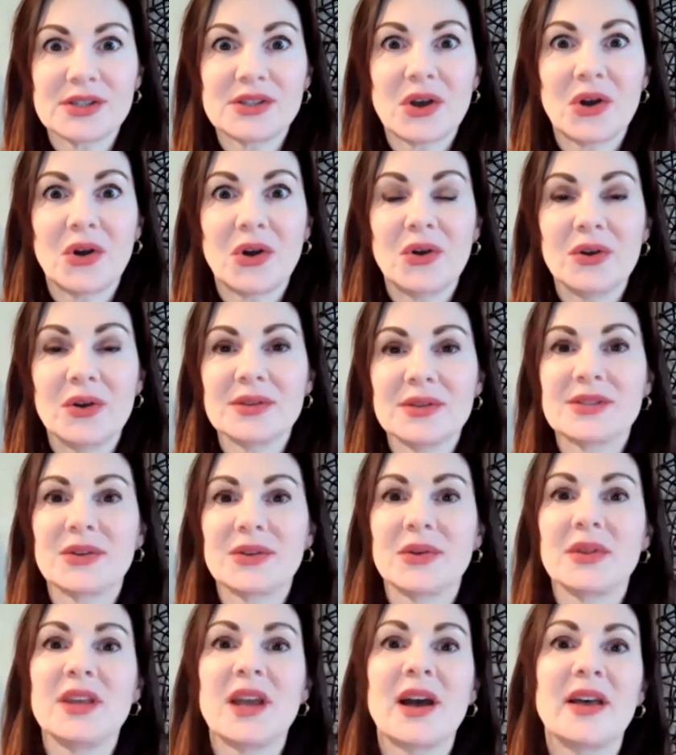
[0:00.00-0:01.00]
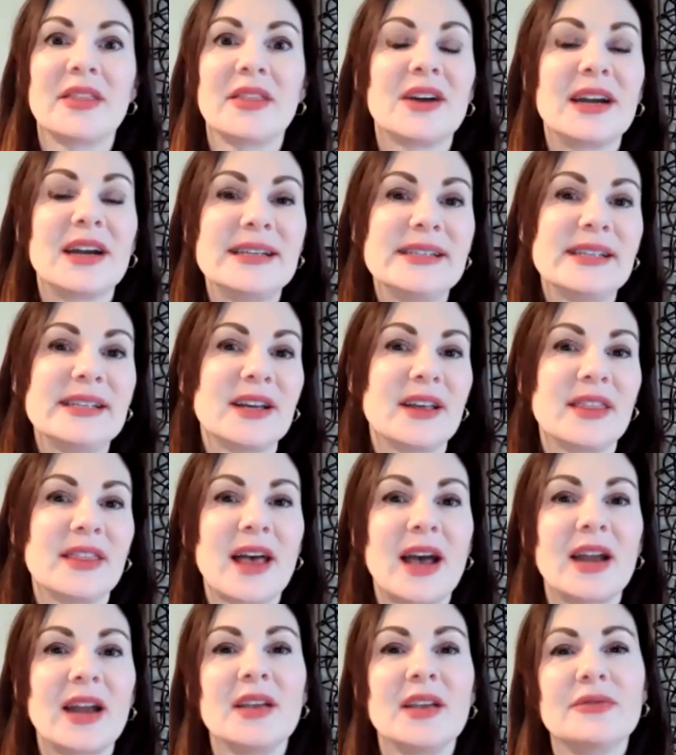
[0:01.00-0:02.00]
So the other idea
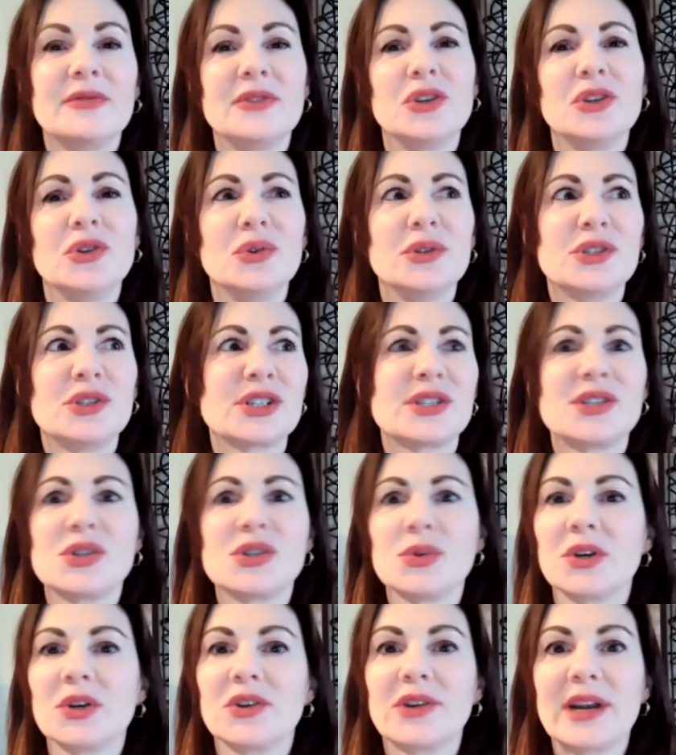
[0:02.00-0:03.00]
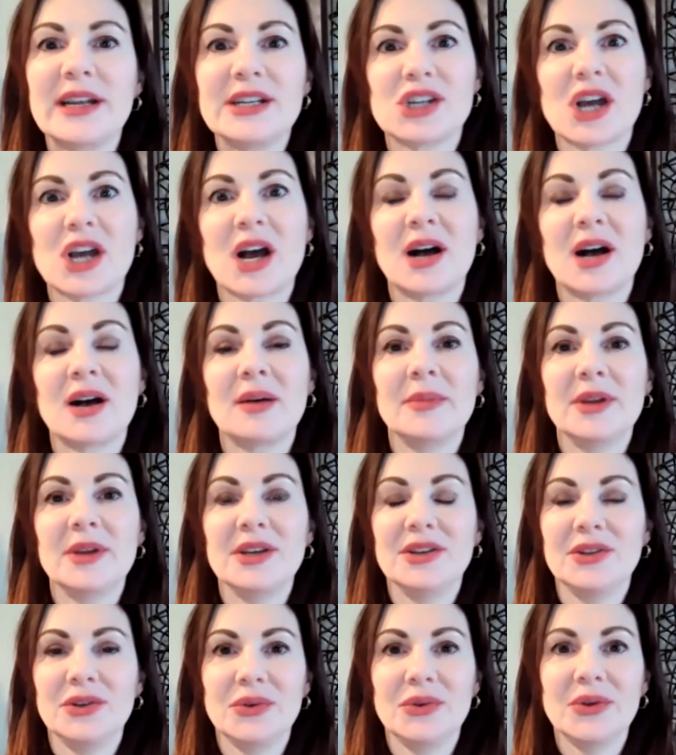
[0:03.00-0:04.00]
that if you just do a great job
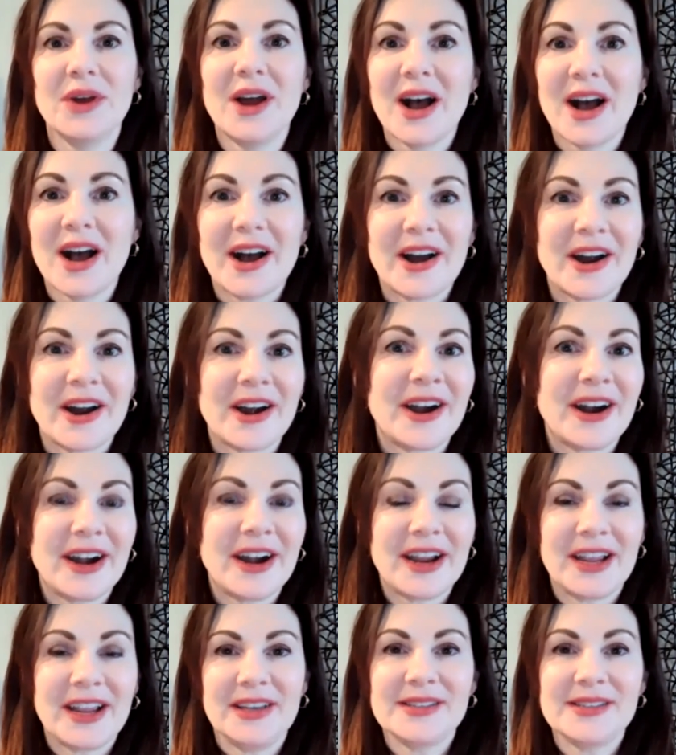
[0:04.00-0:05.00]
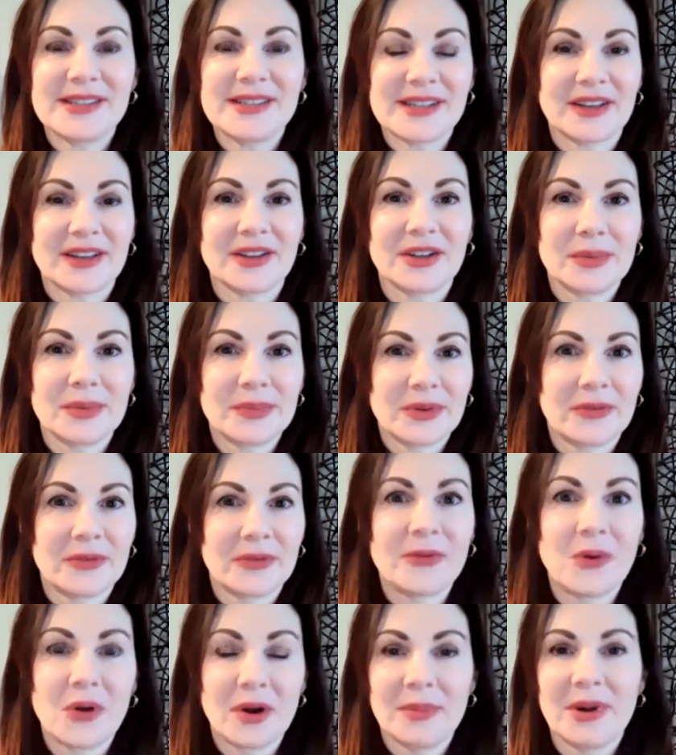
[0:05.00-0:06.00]
and you are a stellar
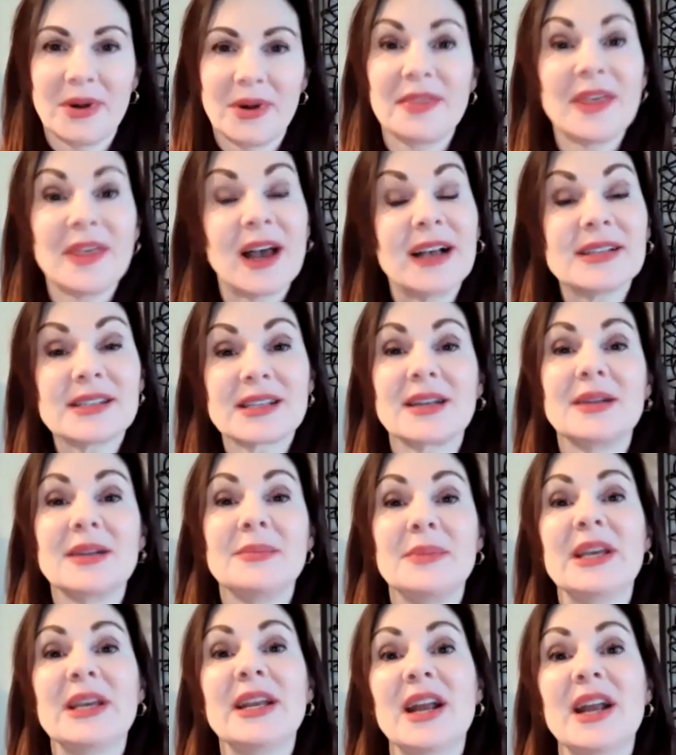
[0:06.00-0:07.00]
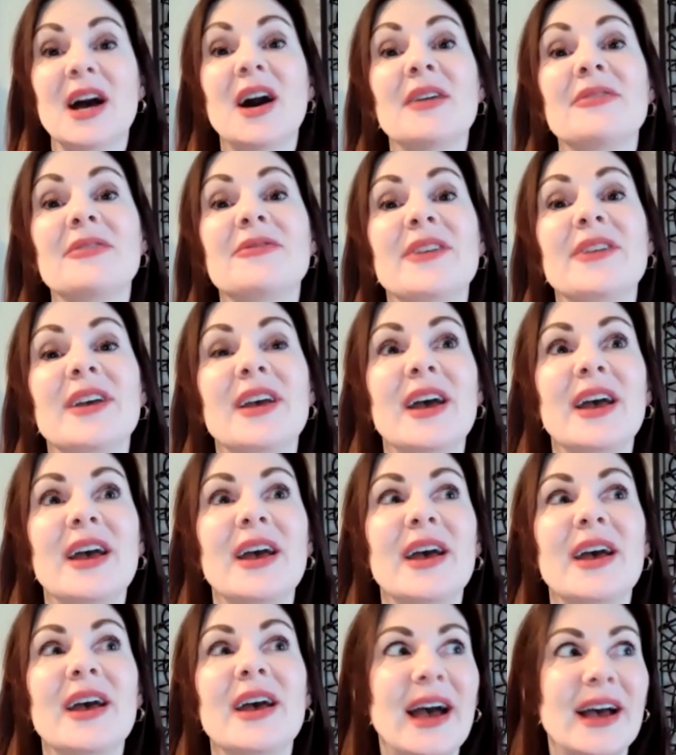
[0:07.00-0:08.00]
performer, that's going to be enough
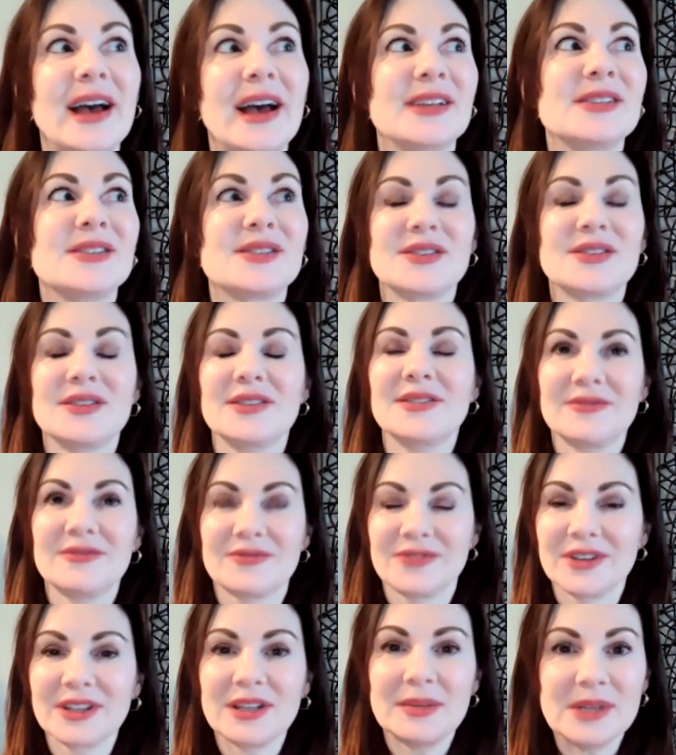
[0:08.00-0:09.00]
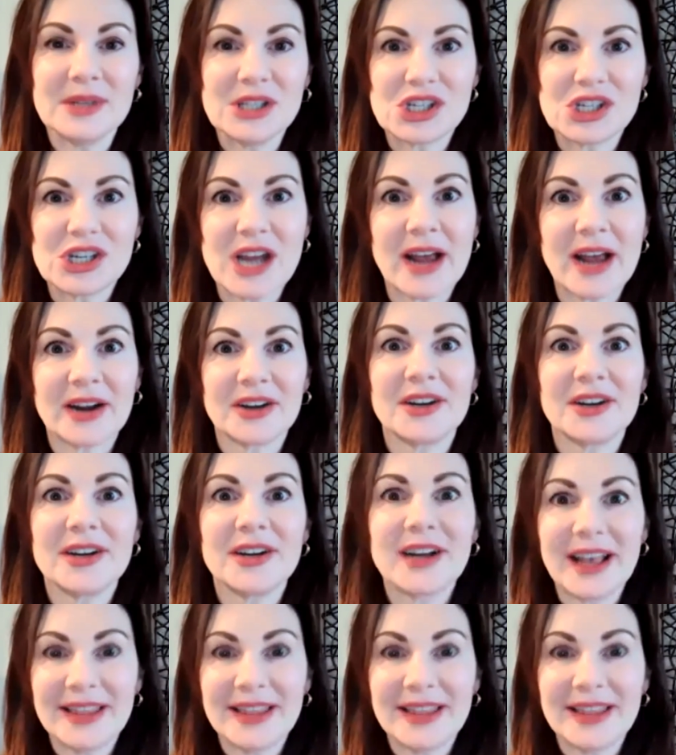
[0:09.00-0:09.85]
has really been shattered.